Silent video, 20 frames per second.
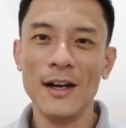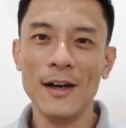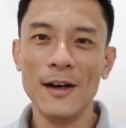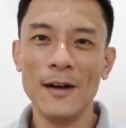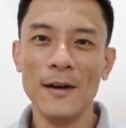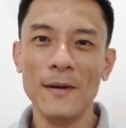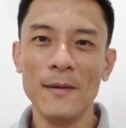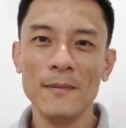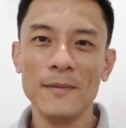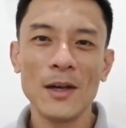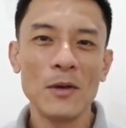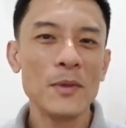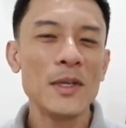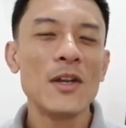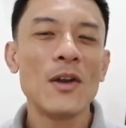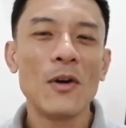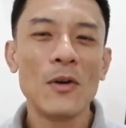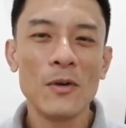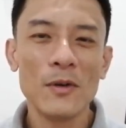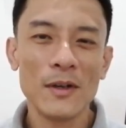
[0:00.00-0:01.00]
Now we
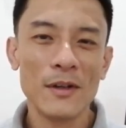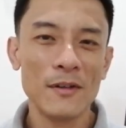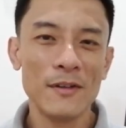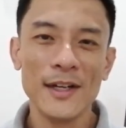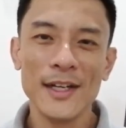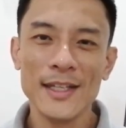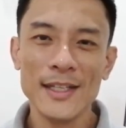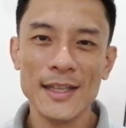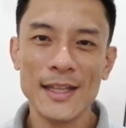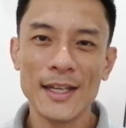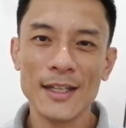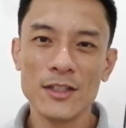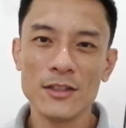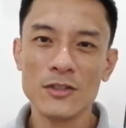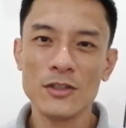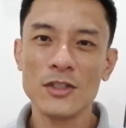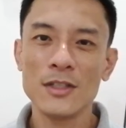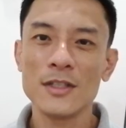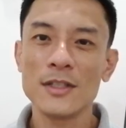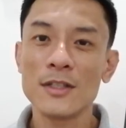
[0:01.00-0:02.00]
know already
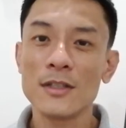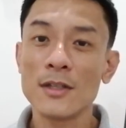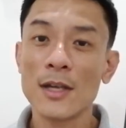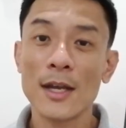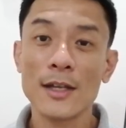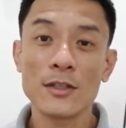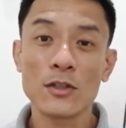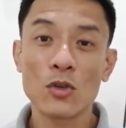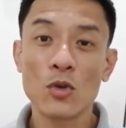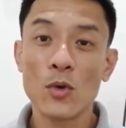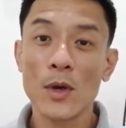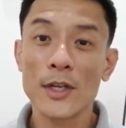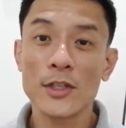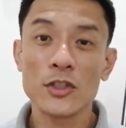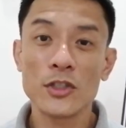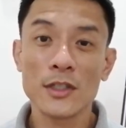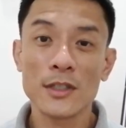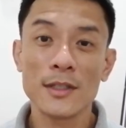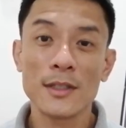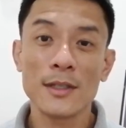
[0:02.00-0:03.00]
that Jesus has
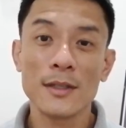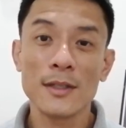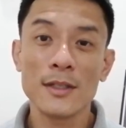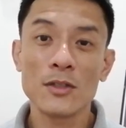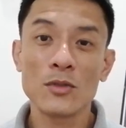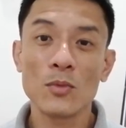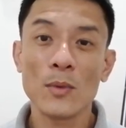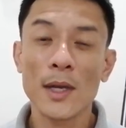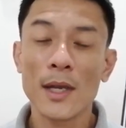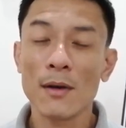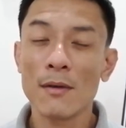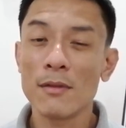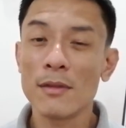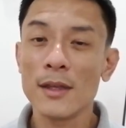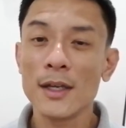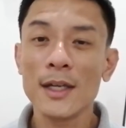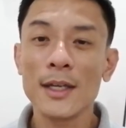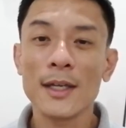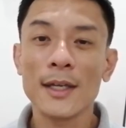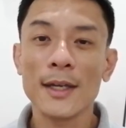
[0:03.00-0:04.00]
questioned this way of
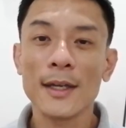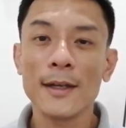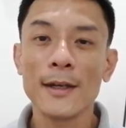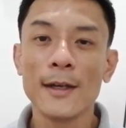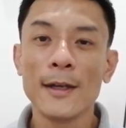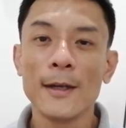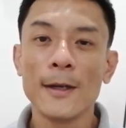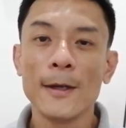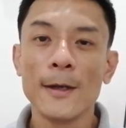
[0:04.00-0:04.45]
thinking,